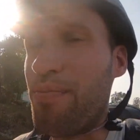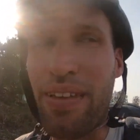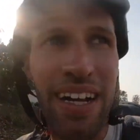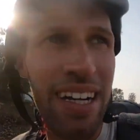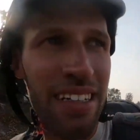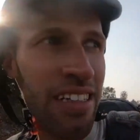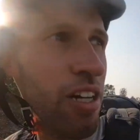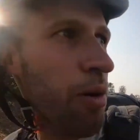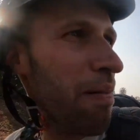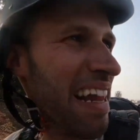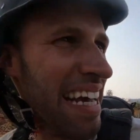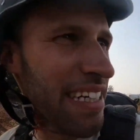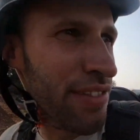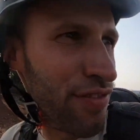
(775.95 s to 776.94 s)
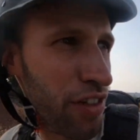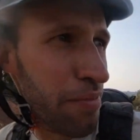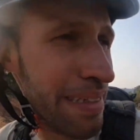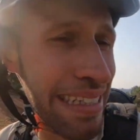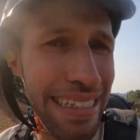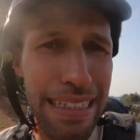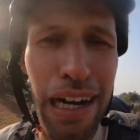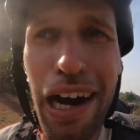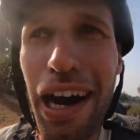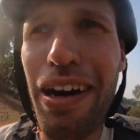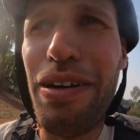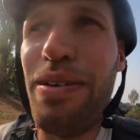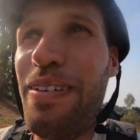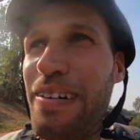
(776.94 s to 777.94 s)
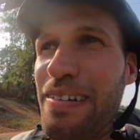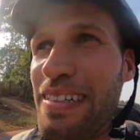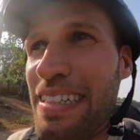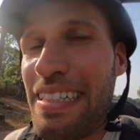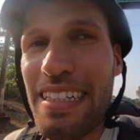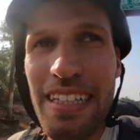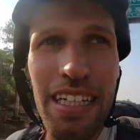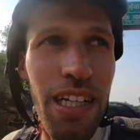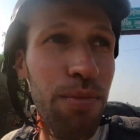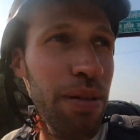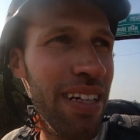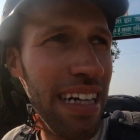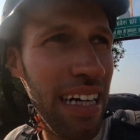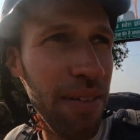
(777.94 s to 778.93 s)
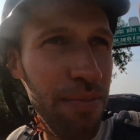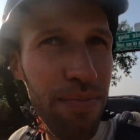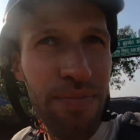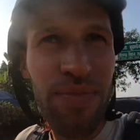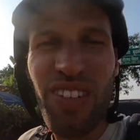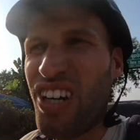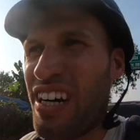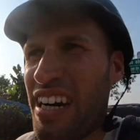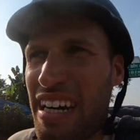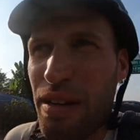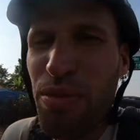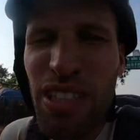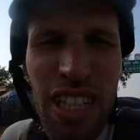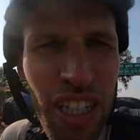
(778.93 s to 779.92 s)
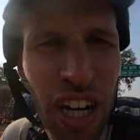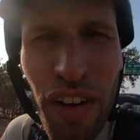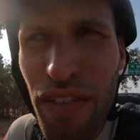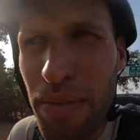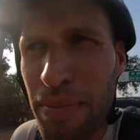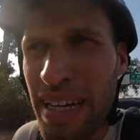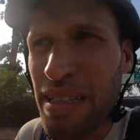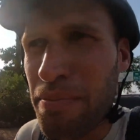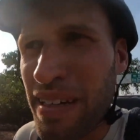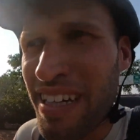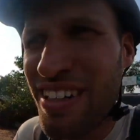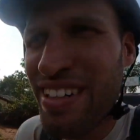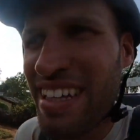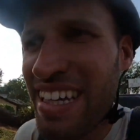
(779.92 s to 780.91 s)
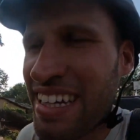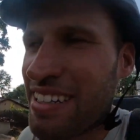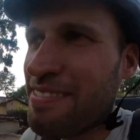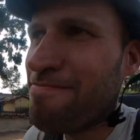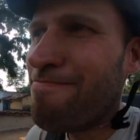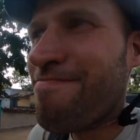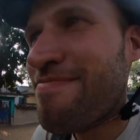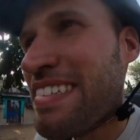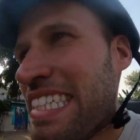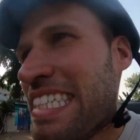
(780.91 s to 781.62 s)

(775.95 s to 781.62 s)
There's no place for me. Oh, okay. Alright, what a government building.